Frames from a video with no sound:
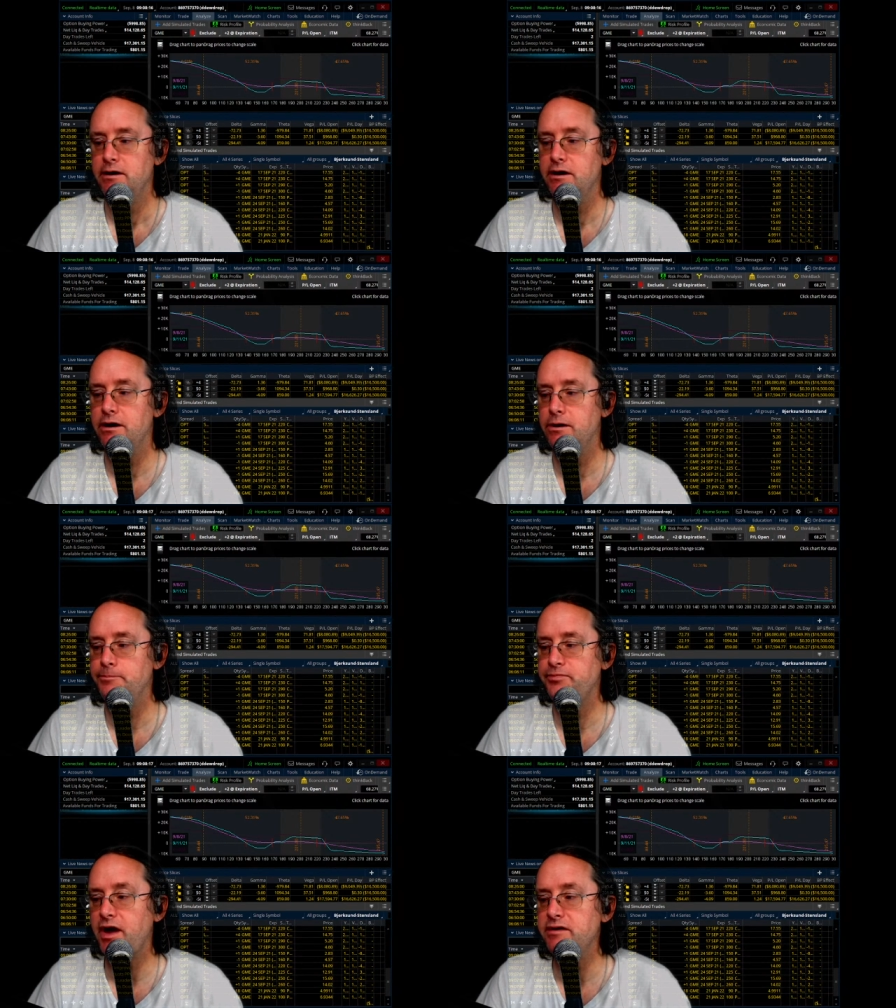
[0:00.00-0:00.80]

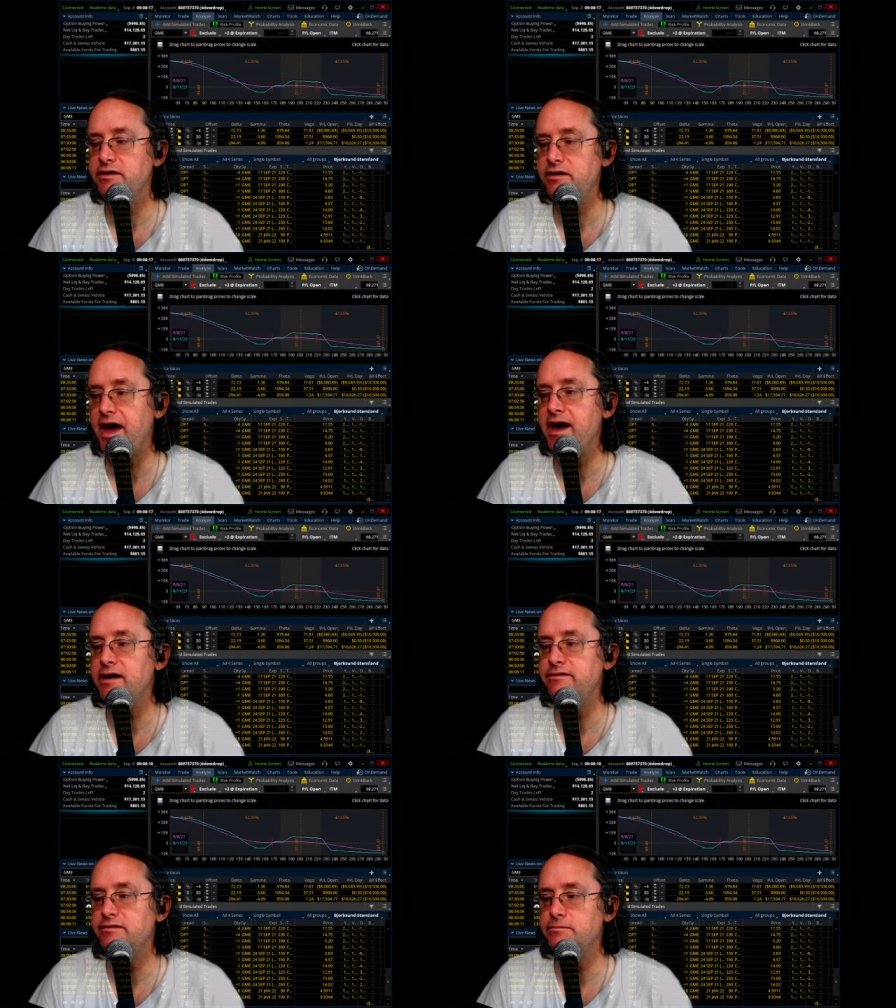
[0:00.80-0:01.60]
I did
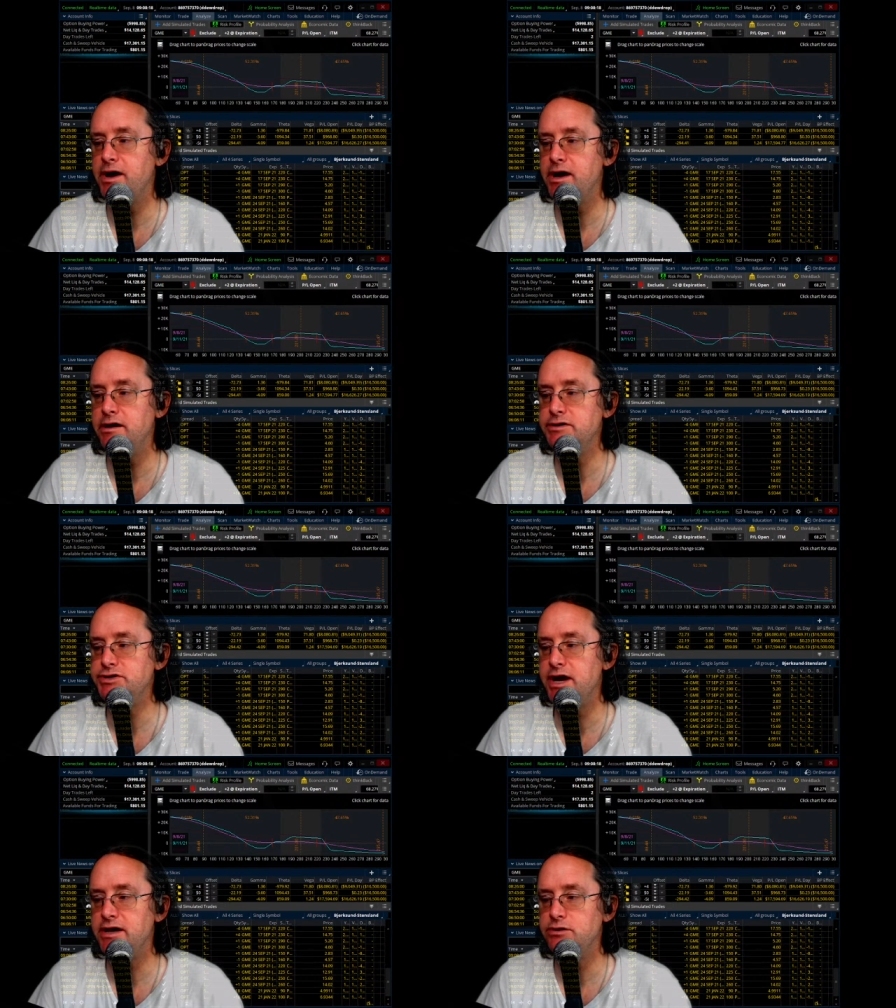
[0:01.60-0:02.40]
add to my
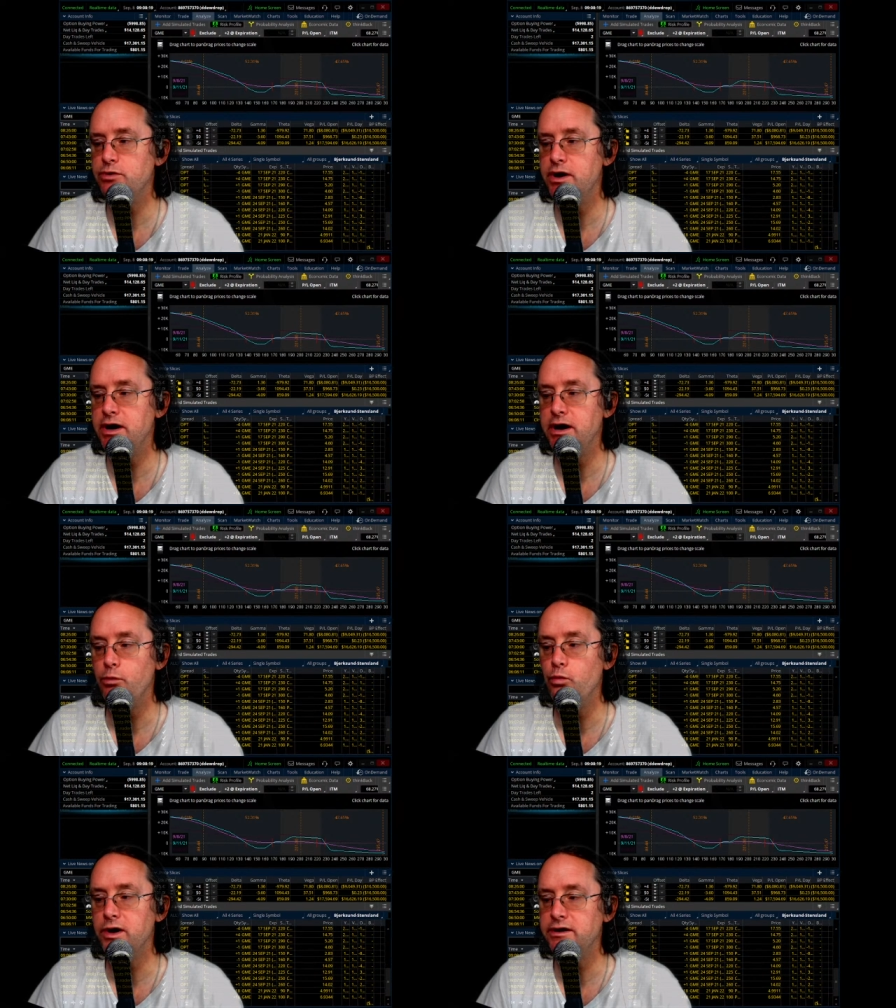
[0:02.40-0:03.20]
January
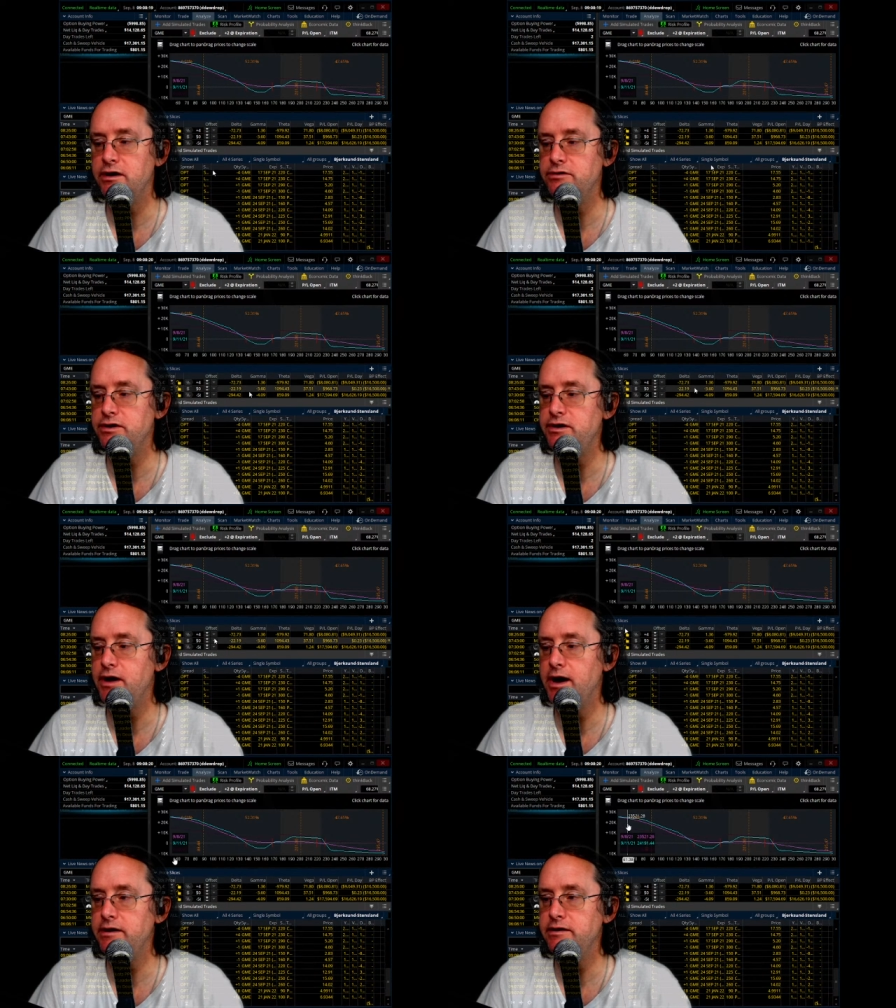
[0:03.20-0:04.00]

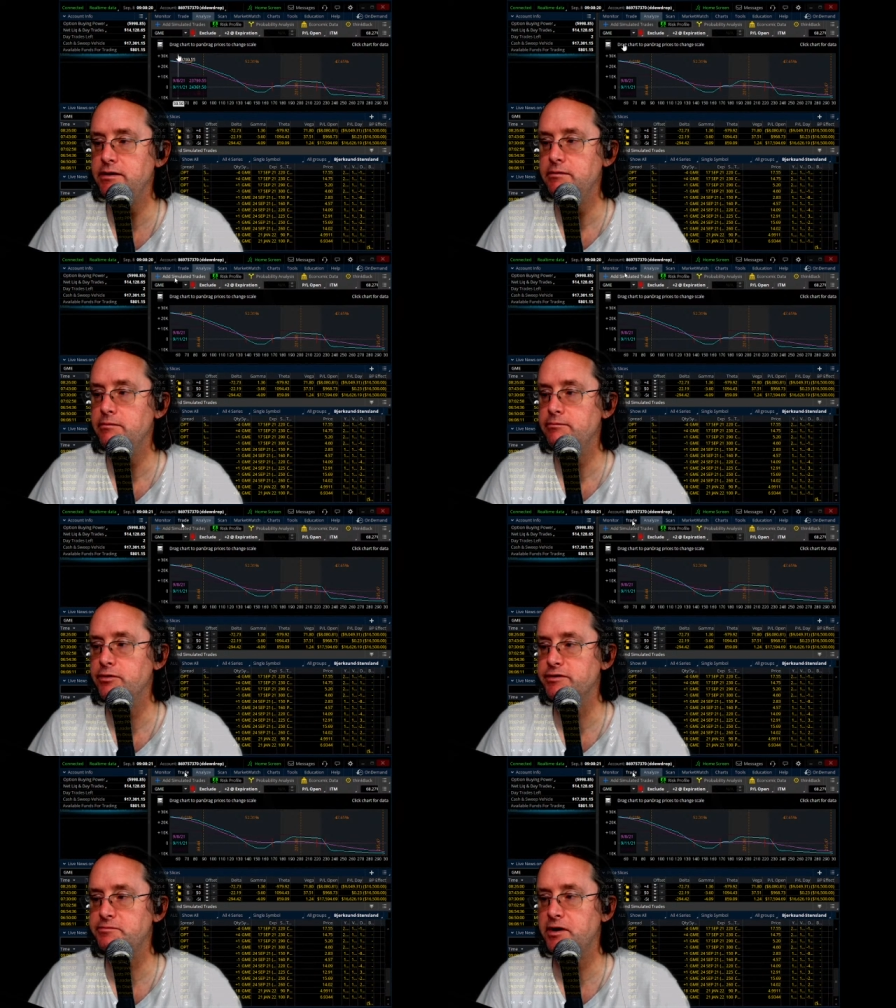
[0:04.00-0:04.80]
190
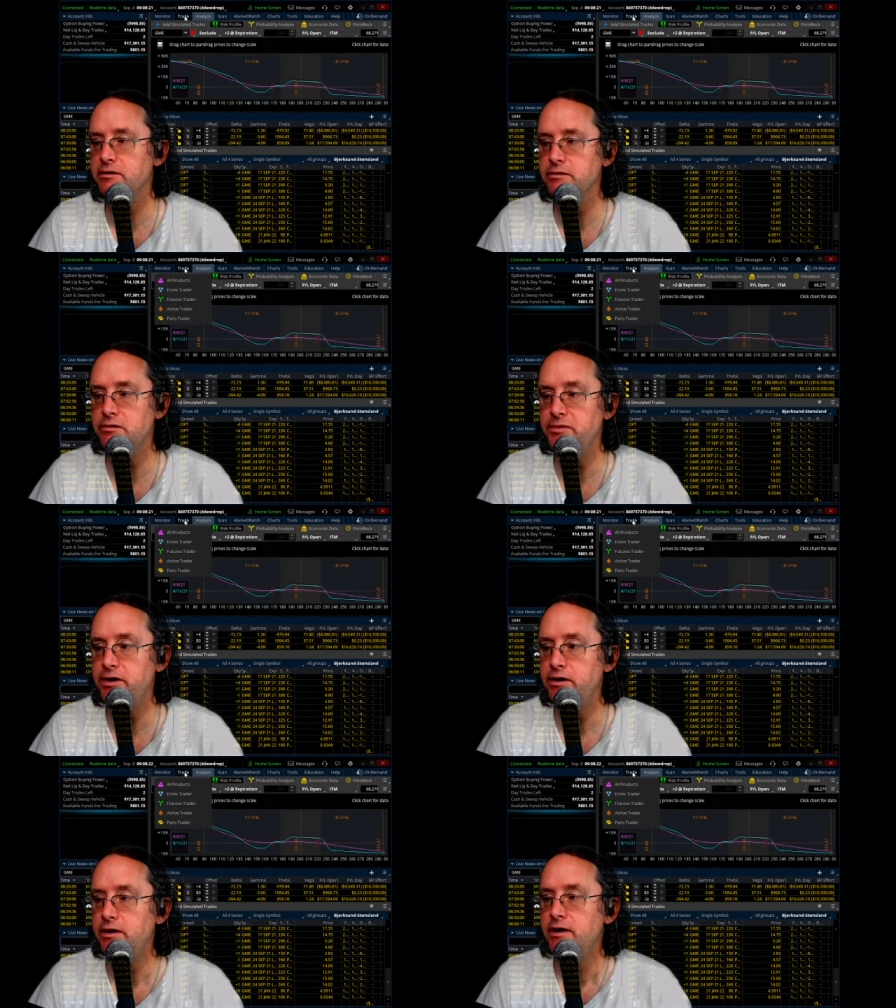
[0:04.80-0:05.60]
put spread a little
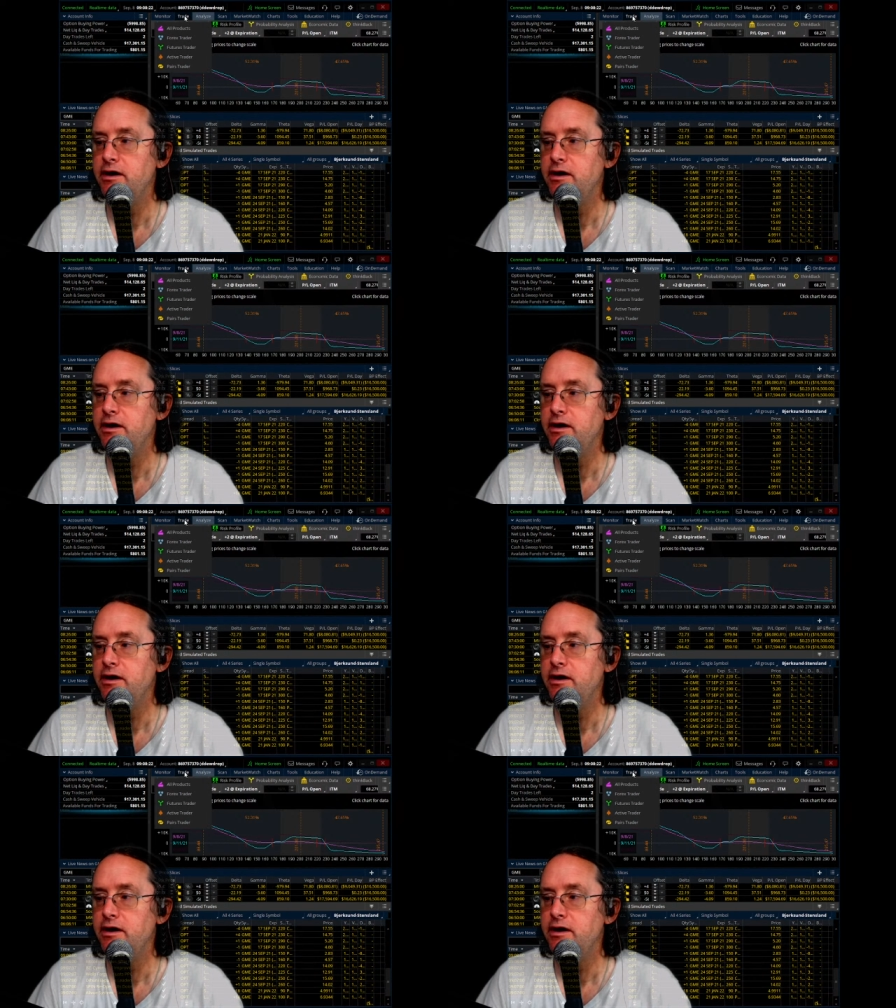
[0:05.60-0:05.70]
bit.